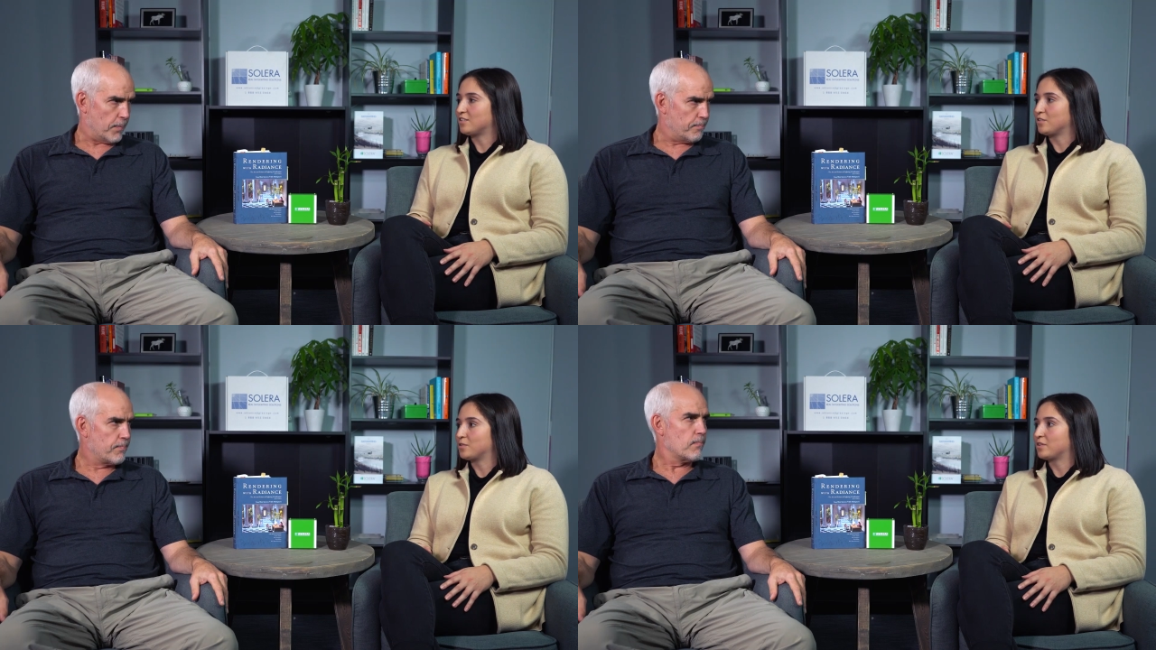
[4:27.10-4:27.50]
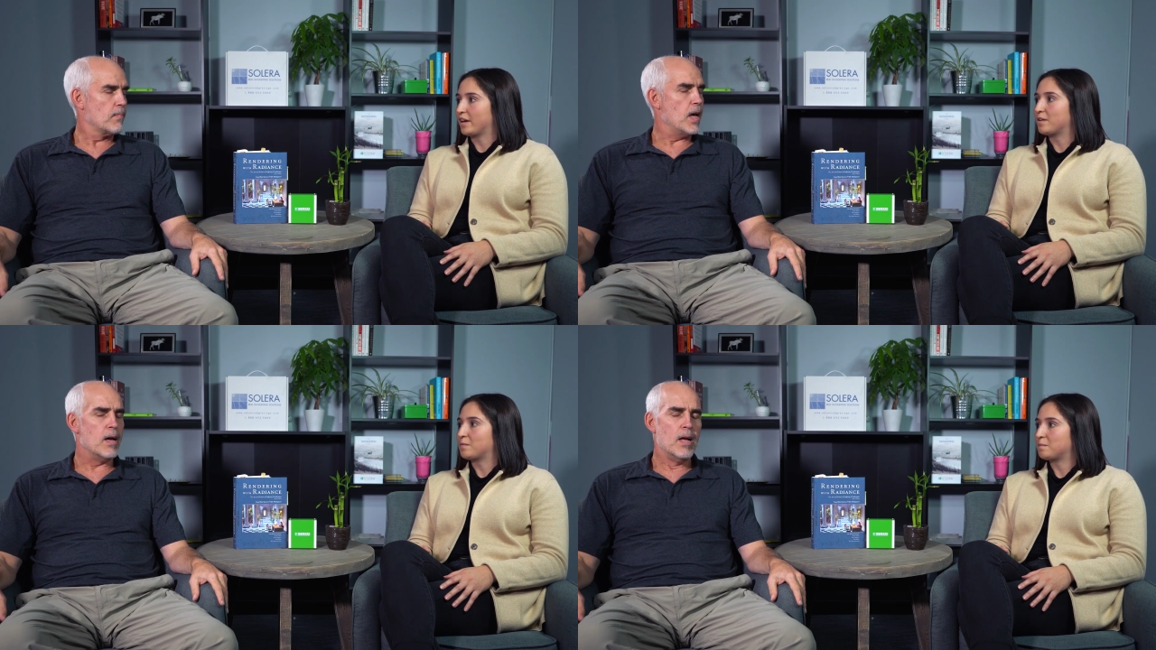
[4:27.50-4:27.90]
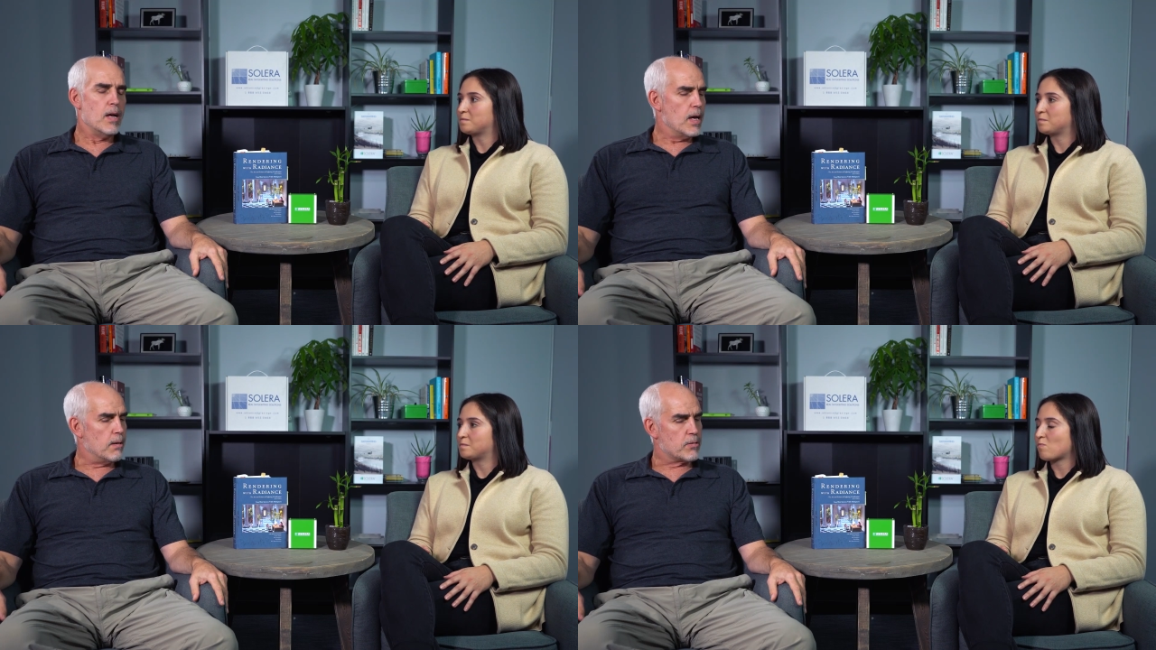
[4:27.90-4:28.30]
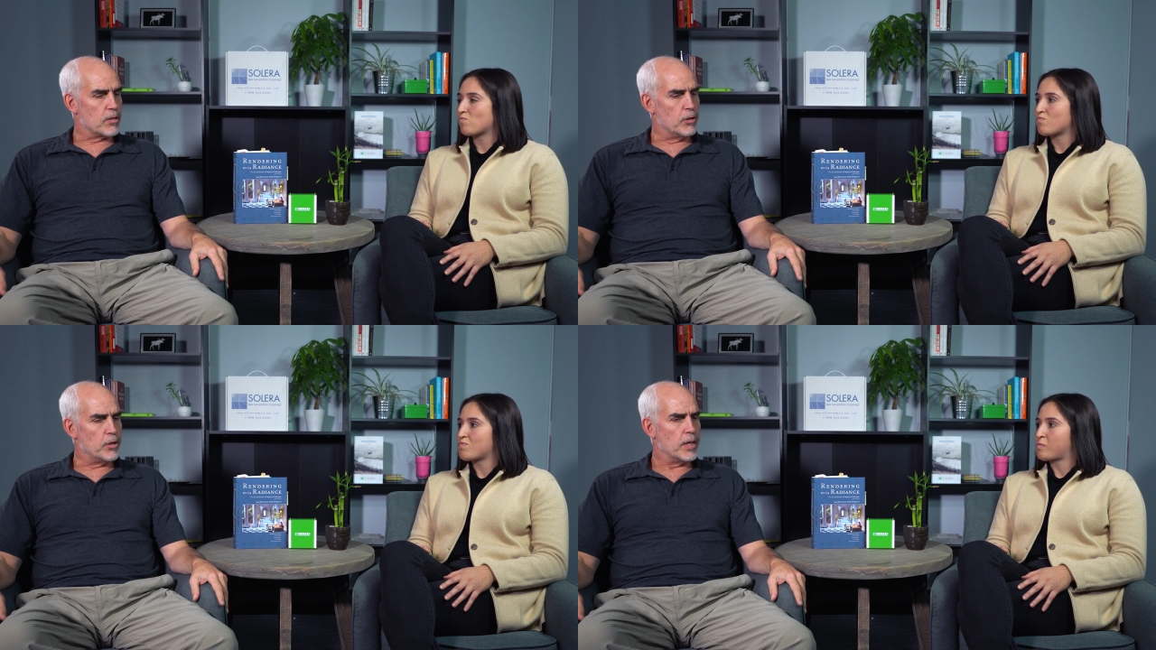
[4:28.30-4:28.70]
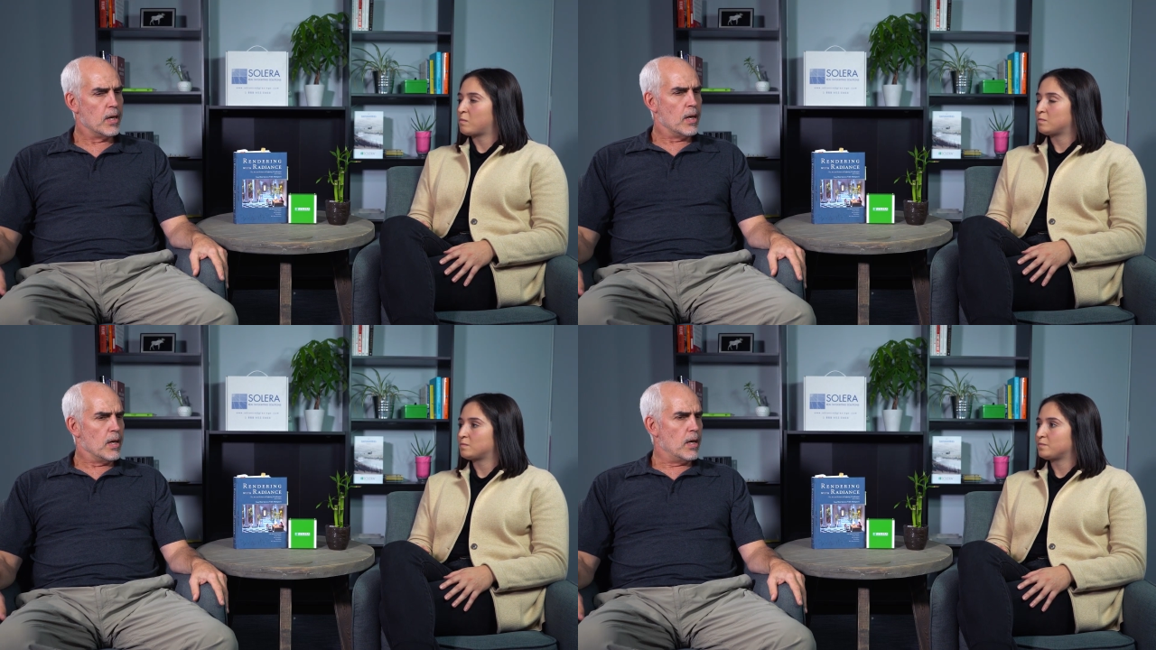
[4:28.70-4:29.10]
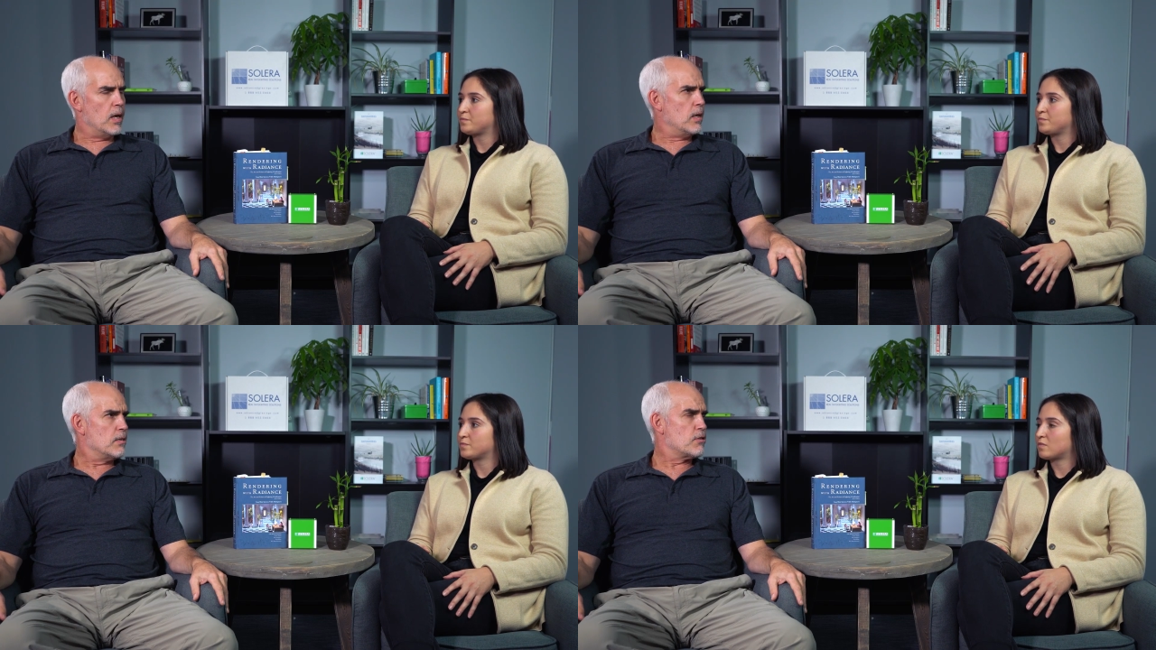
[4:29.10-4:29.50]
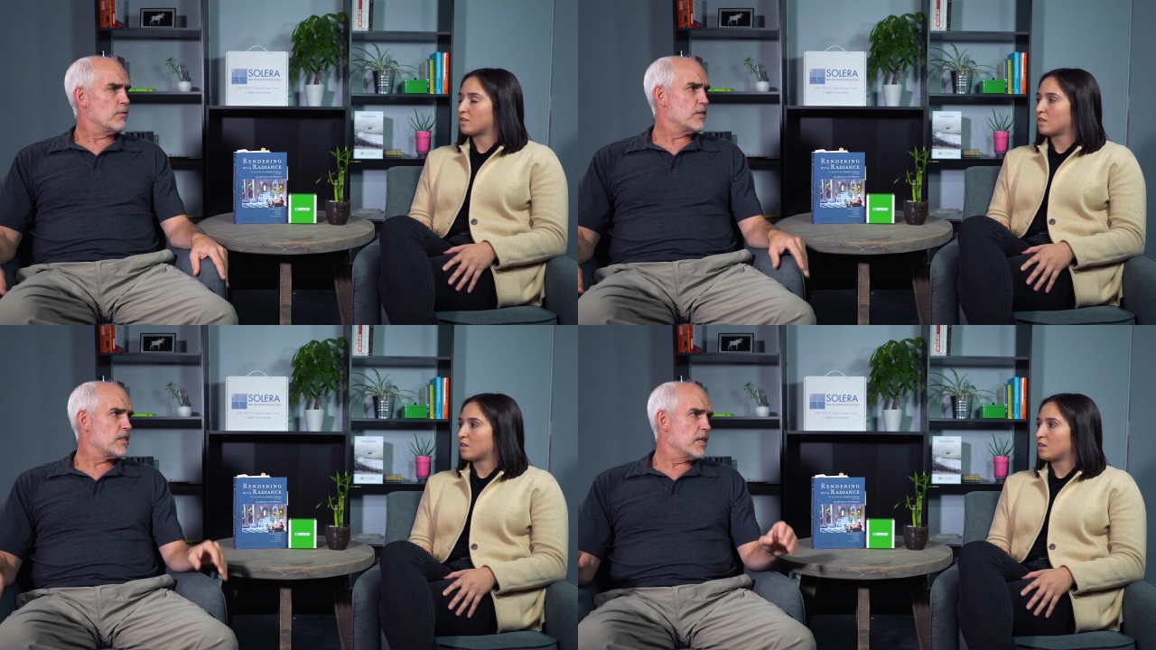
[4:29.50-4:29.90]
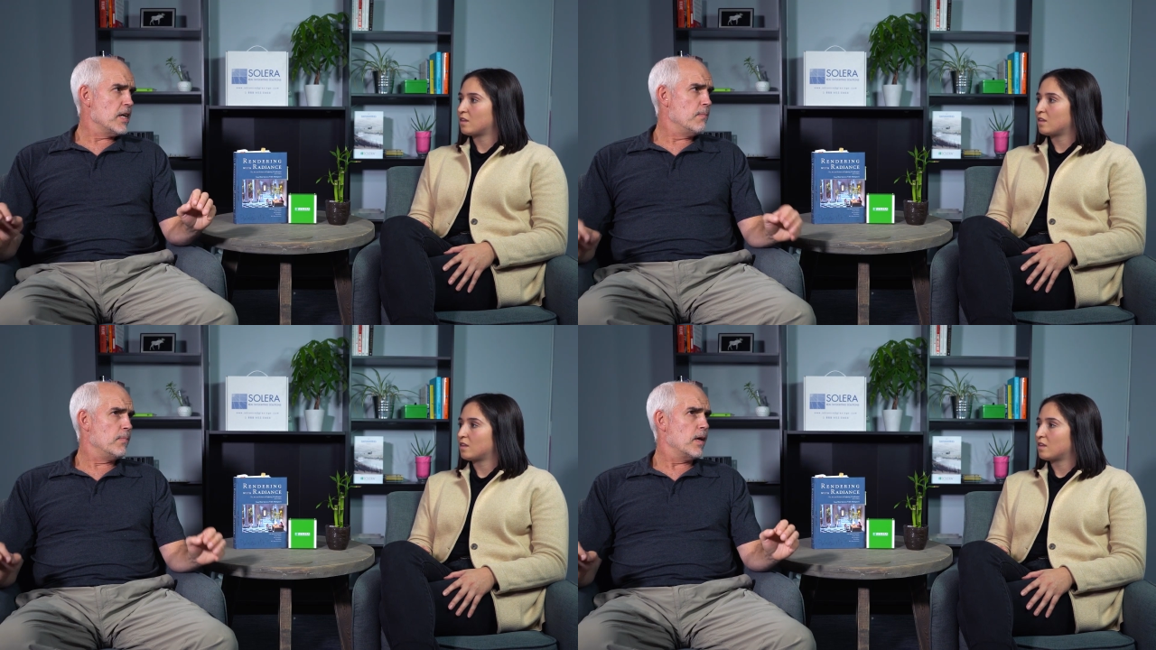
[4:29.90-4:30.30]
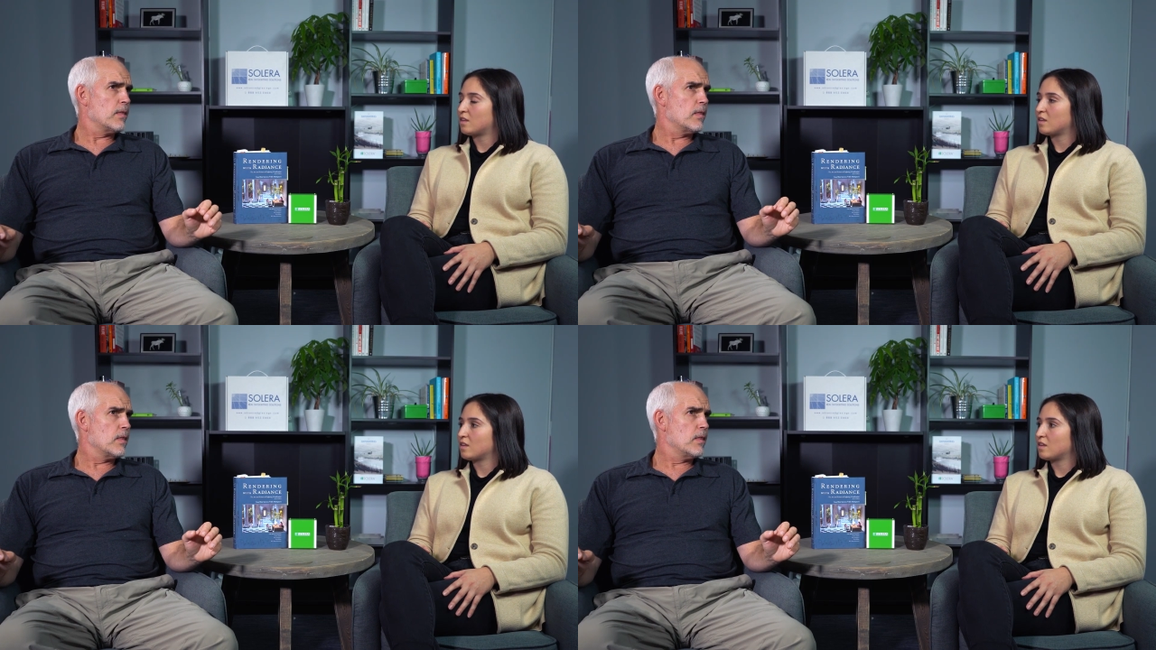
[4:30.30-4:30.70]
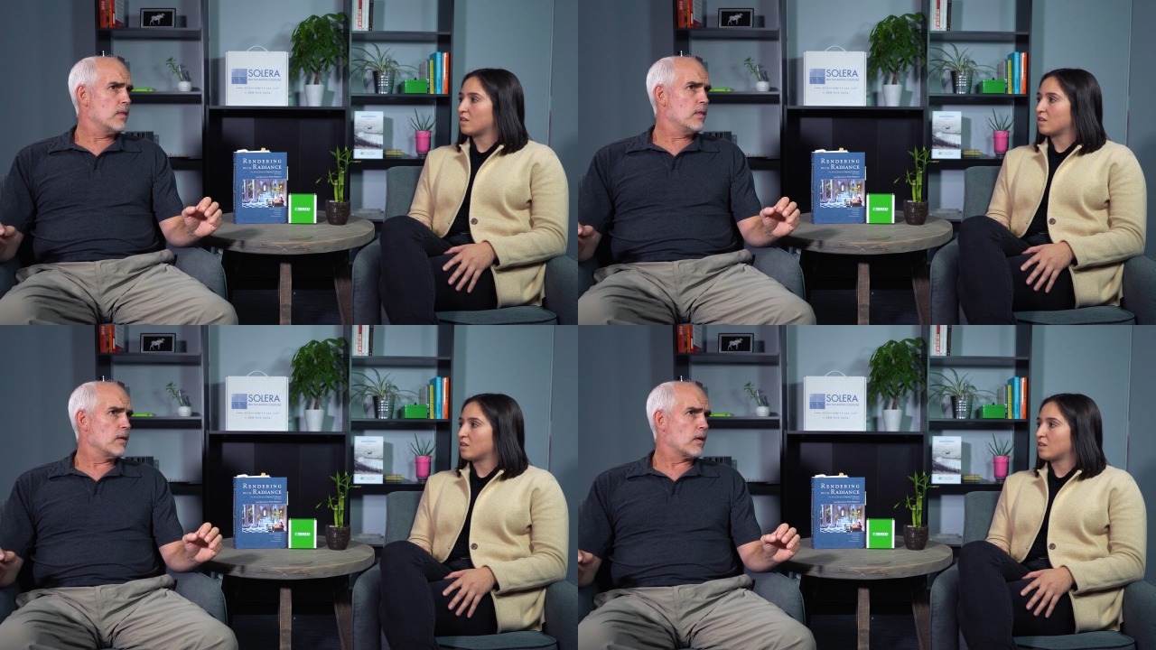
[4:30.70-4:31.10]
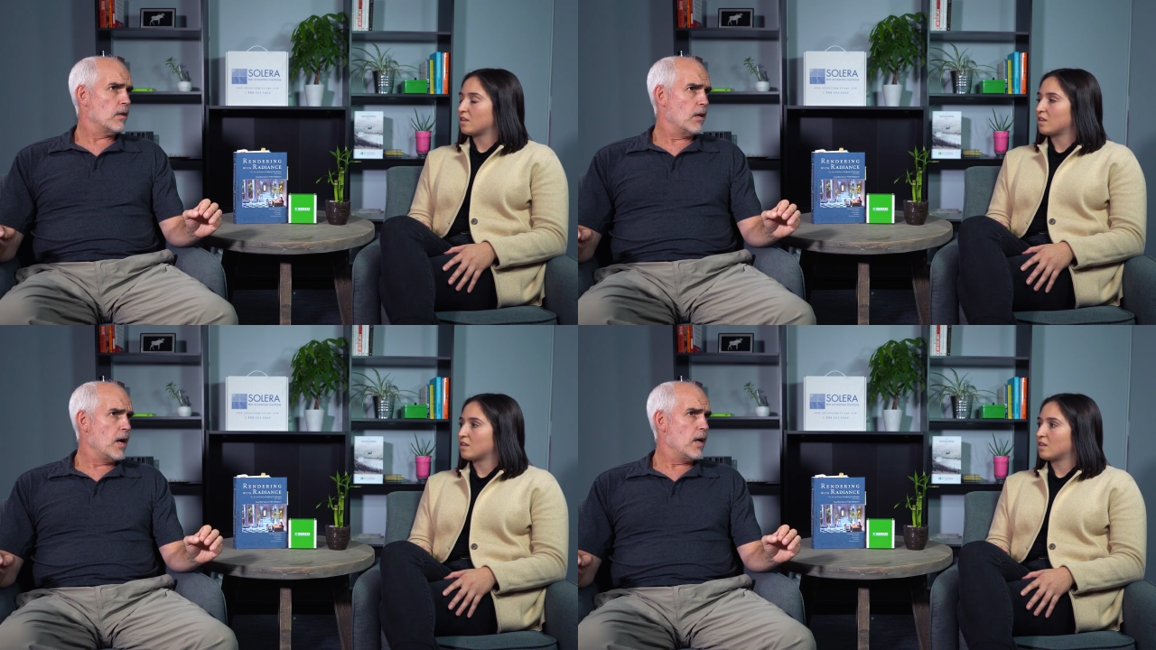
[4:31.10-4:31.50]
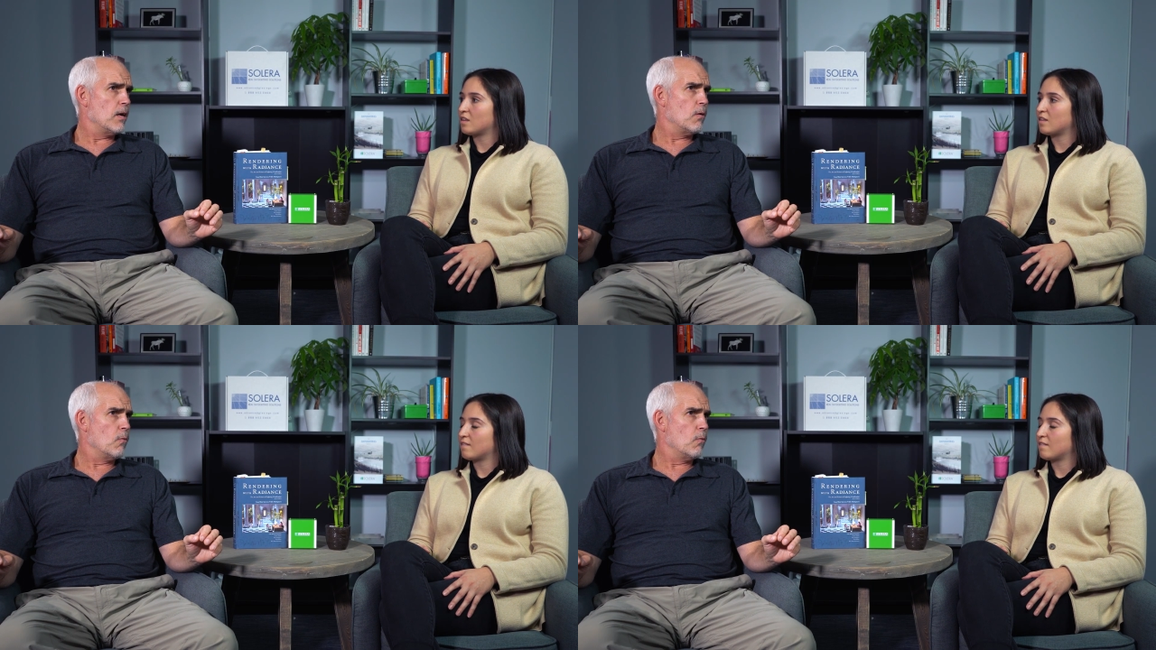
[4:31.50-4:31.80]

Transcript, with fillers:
Speaker 1: yeah. too. Yeah. yeah, absolutely. And so the scheme that the client